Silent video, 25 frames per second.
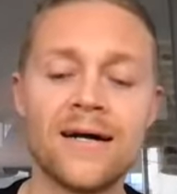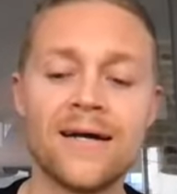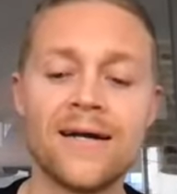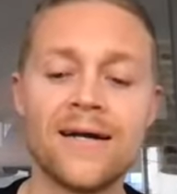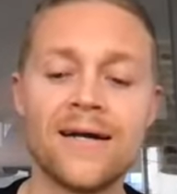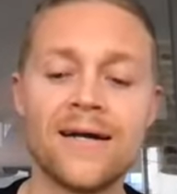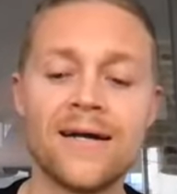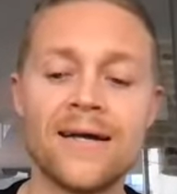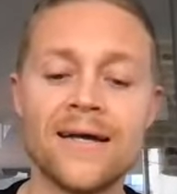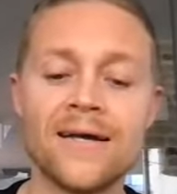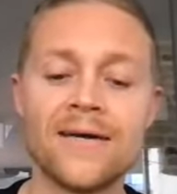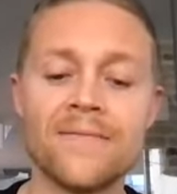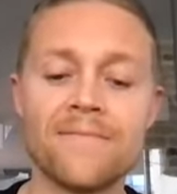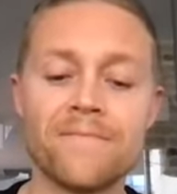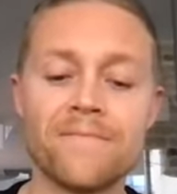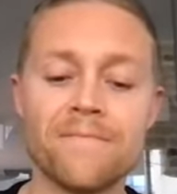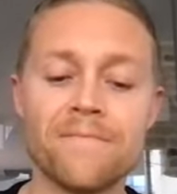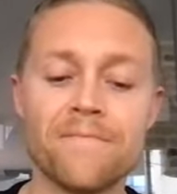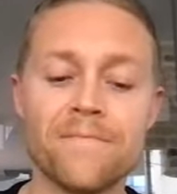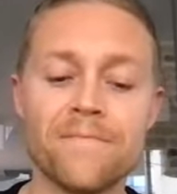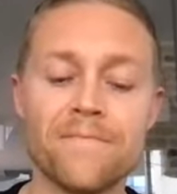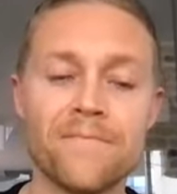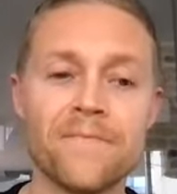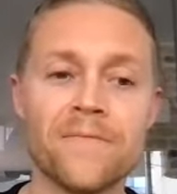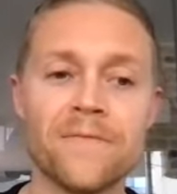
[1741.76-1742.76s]
I
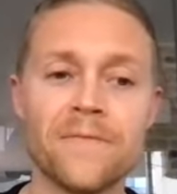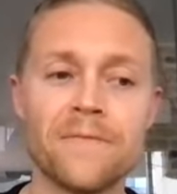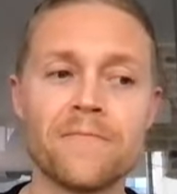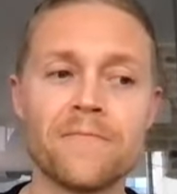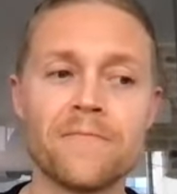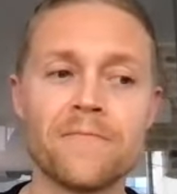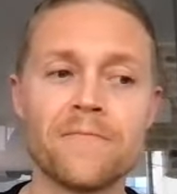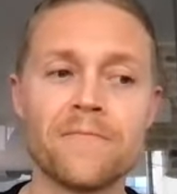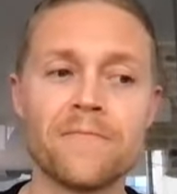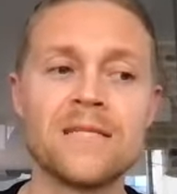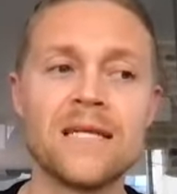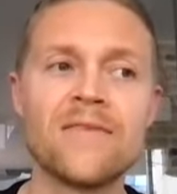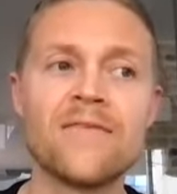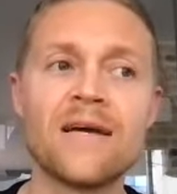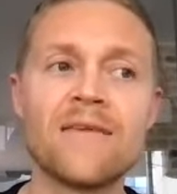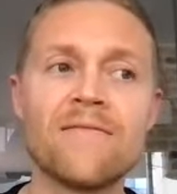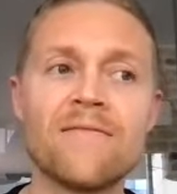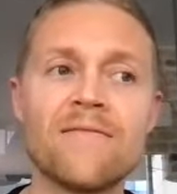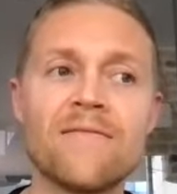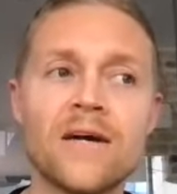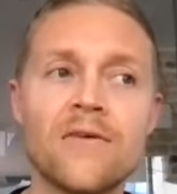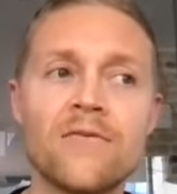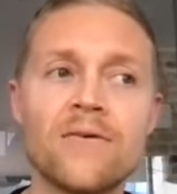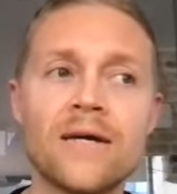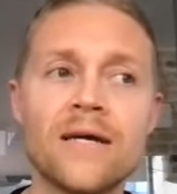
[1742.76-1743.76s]
was living a
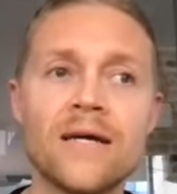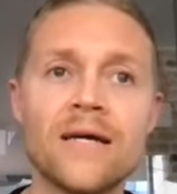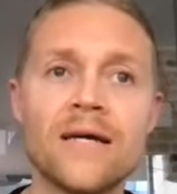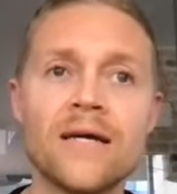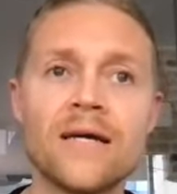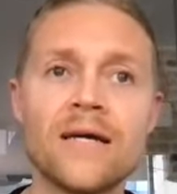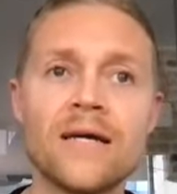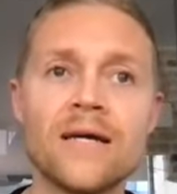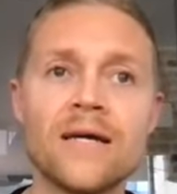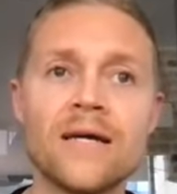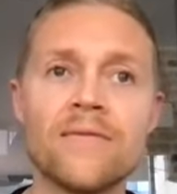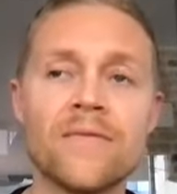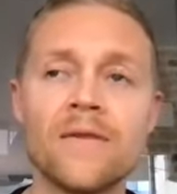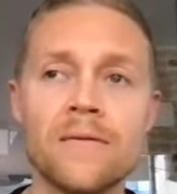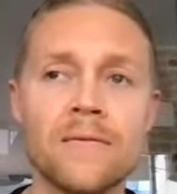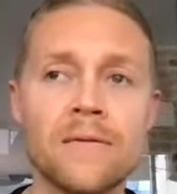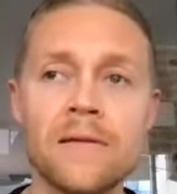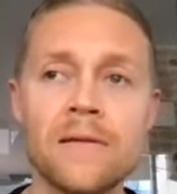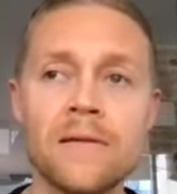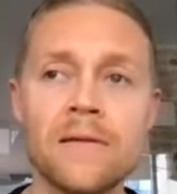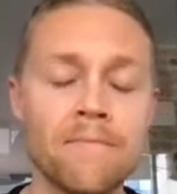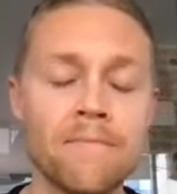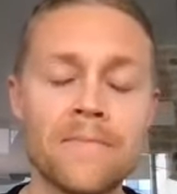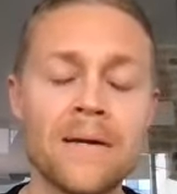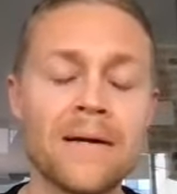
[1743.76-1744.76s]
very
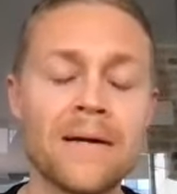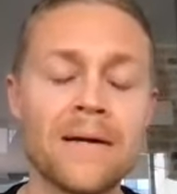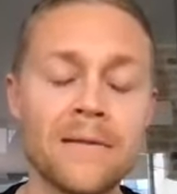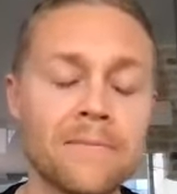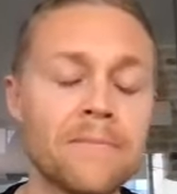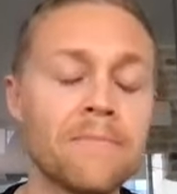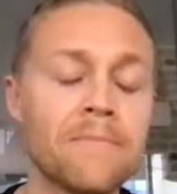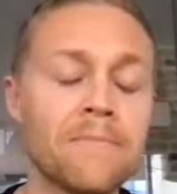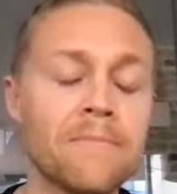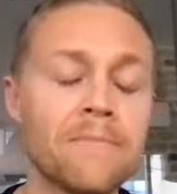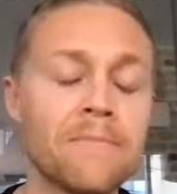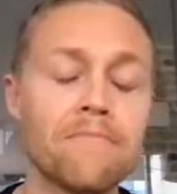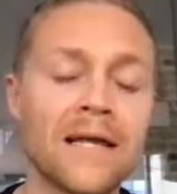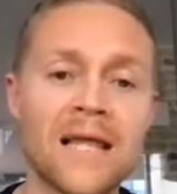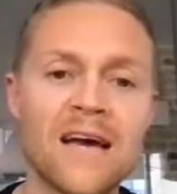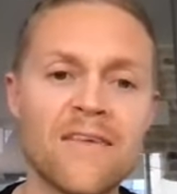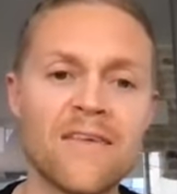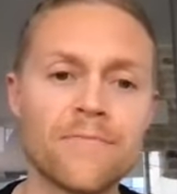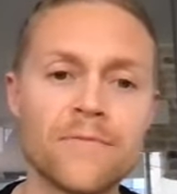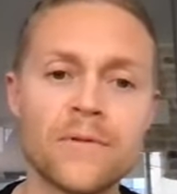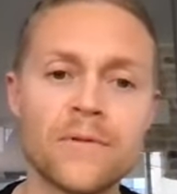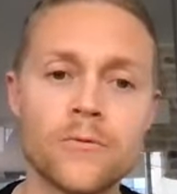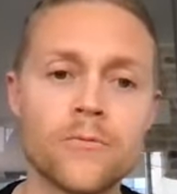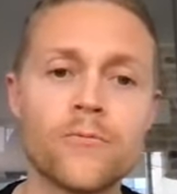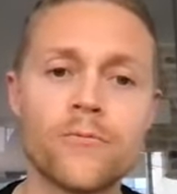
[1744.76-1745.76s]
my, my,
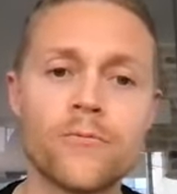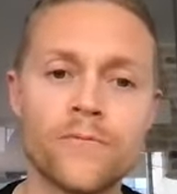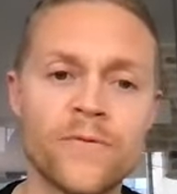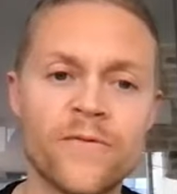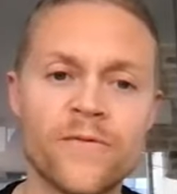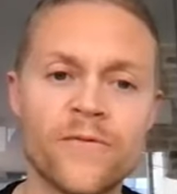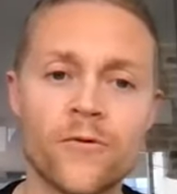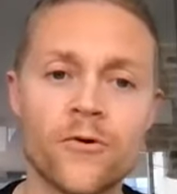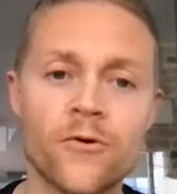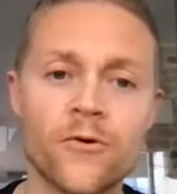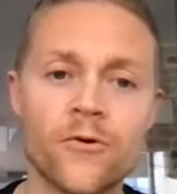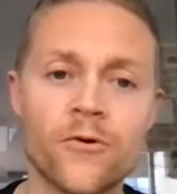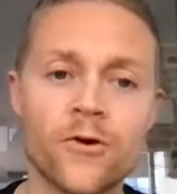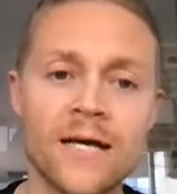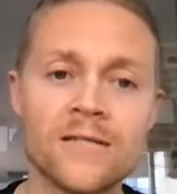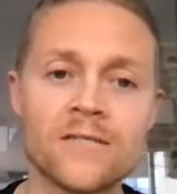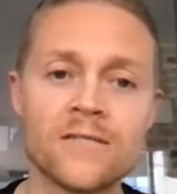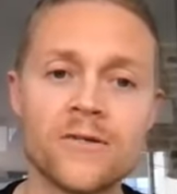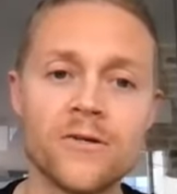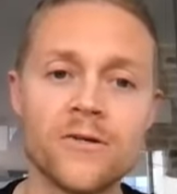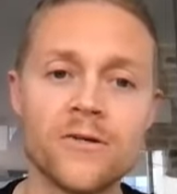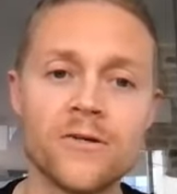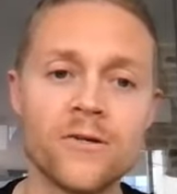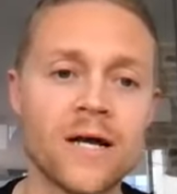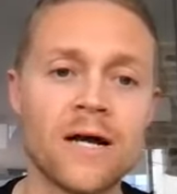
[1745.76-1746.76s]
life before
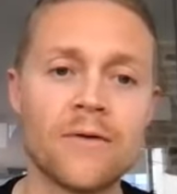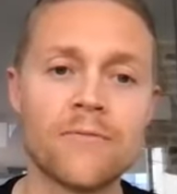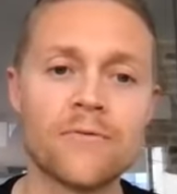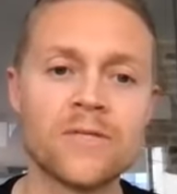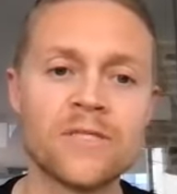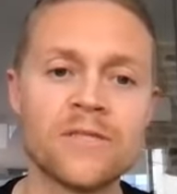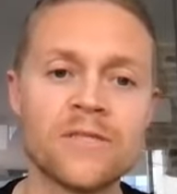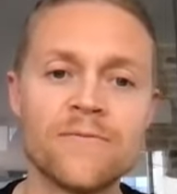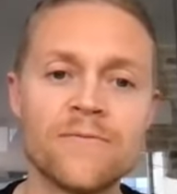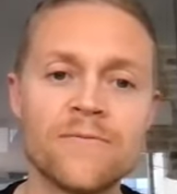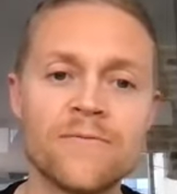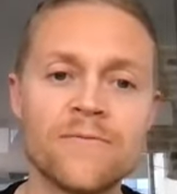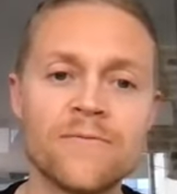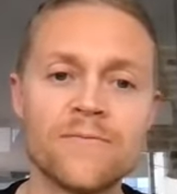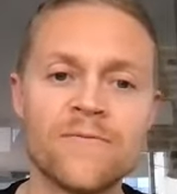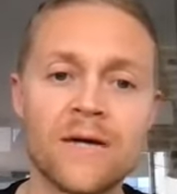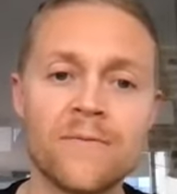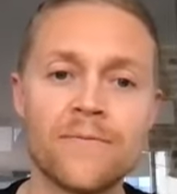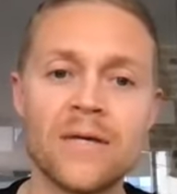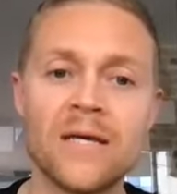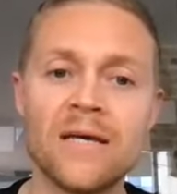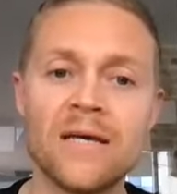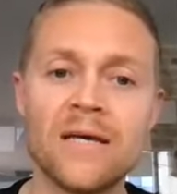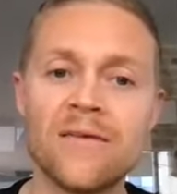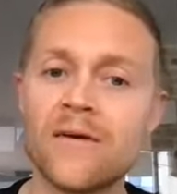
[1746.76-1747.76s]
cancer. I wasn't
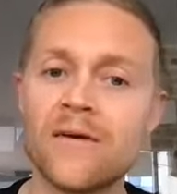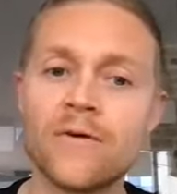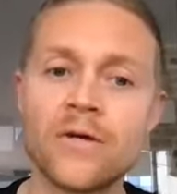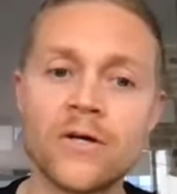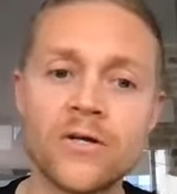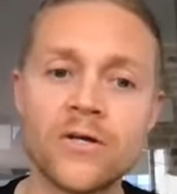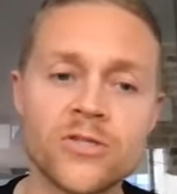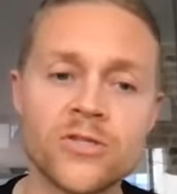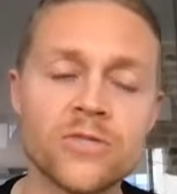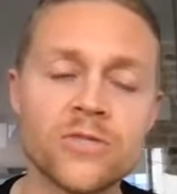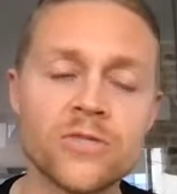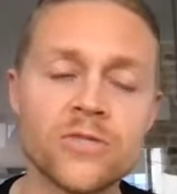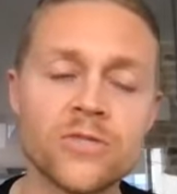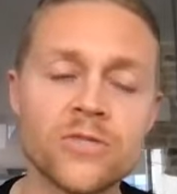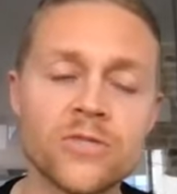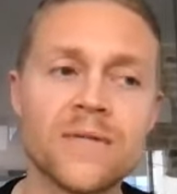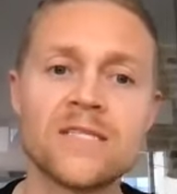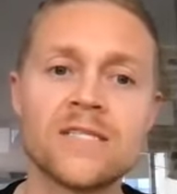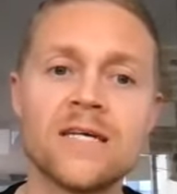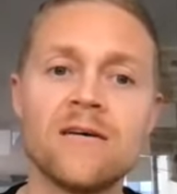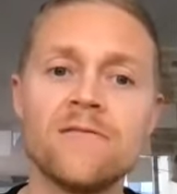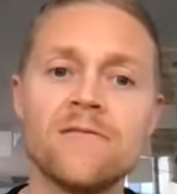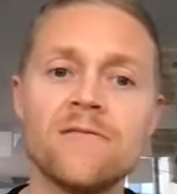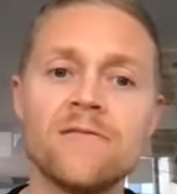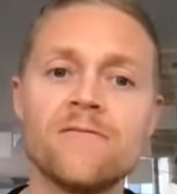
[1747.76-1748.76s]
being very good to
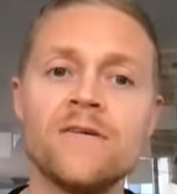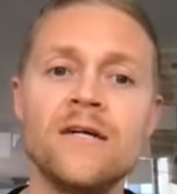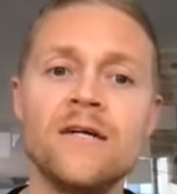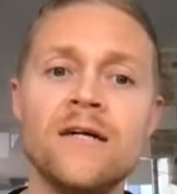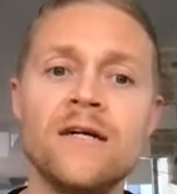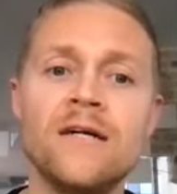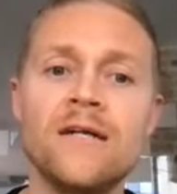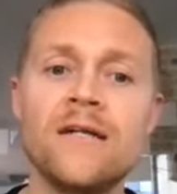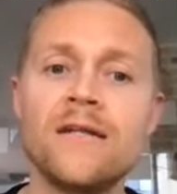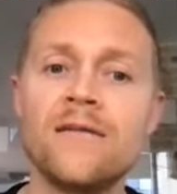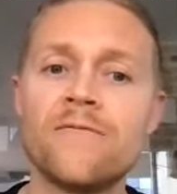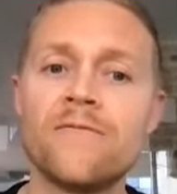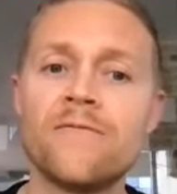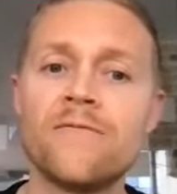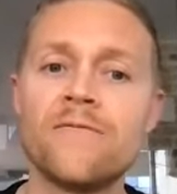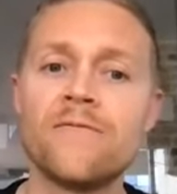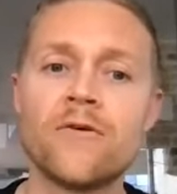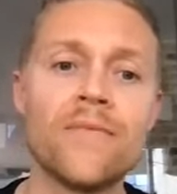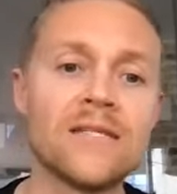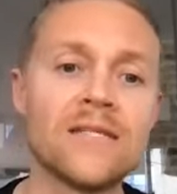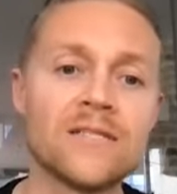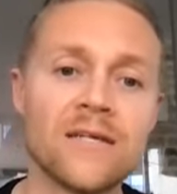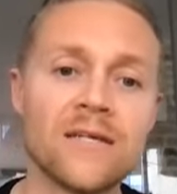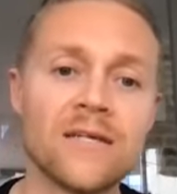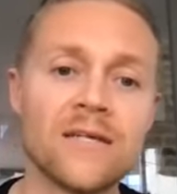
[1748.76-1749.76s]
myself from a
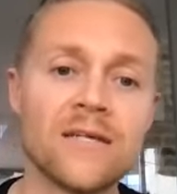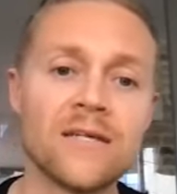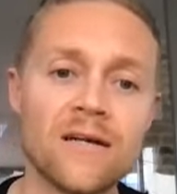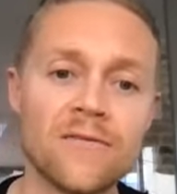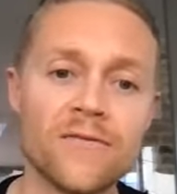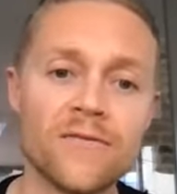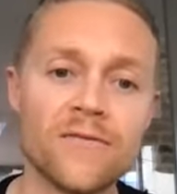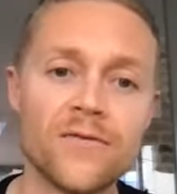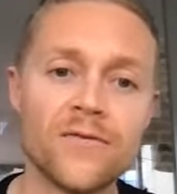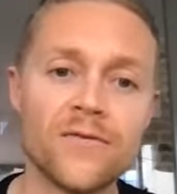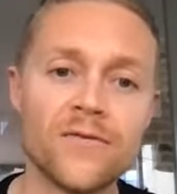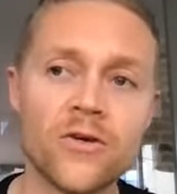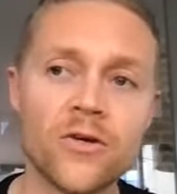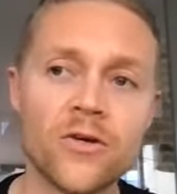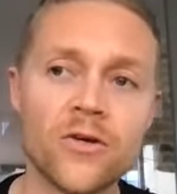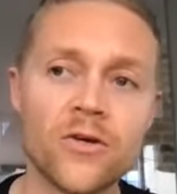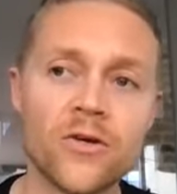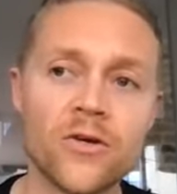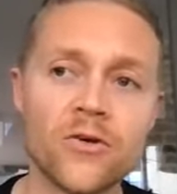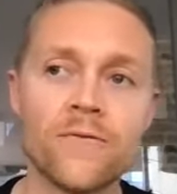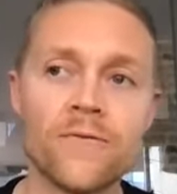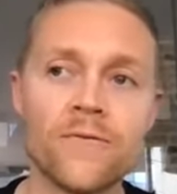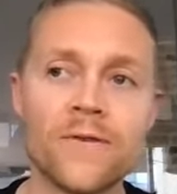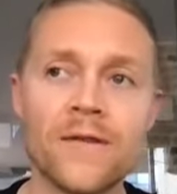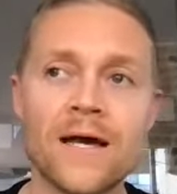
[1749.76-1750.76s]
mental health point of
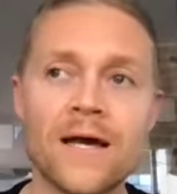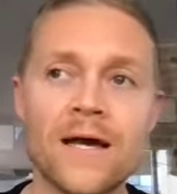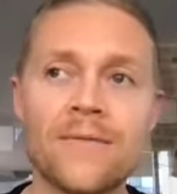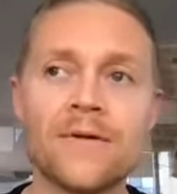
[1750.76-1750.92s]
view.